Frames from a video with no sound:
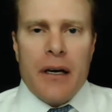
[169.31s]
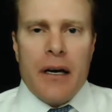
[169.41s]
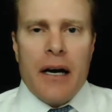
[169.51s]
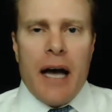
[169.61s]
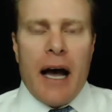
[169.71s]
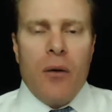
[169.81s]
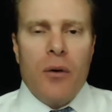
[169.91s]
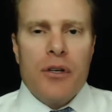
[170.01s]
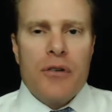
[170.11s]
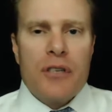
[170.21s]
how
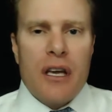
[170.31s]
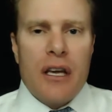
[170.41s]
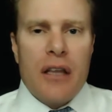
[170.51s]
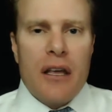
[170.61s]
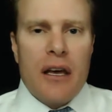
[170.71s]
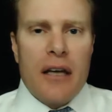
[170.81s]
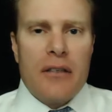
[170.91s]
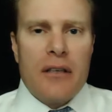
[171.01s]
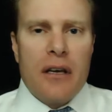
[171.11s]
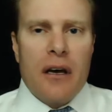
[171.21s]
would you say
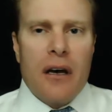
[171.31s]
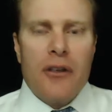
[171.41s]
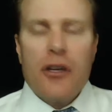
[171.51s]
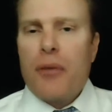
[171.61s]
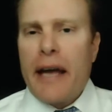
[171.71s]
that your